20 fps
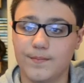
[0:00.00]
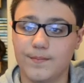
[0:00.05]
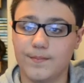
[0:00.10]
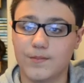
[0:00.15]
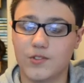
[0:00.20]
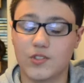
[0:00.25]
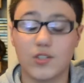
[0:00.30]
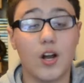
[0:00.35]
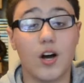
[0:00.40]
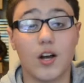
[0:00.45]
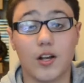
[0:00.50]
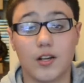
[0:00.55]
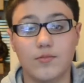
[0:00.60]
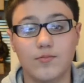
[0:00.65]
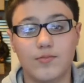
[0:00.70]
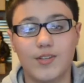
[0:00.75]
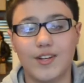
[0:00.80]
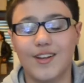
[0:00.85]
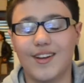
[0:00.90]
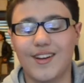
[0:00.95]
Slug.
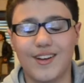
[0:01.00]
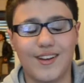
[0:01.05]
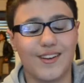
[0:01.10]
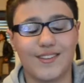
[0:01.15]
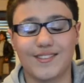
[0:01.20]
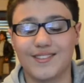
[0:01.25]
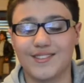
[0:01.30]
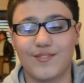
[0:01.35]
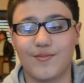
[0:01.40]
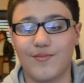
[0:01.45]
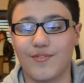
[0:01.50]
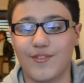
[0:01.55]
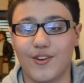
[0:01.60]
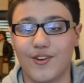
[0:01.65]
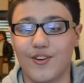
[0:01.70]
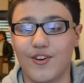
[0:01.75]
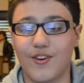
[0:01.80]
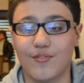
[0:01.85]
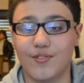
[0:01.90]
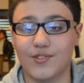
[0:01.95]
I
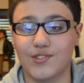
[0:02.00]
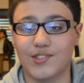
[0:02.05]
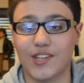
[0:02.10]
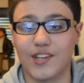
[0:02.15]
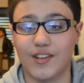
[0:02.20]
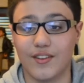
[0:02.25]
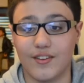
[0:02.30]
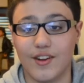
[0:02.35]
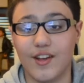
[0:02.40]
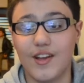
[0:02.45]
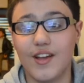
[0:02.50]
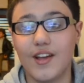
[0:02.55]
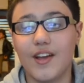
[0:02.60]
forgot for a second.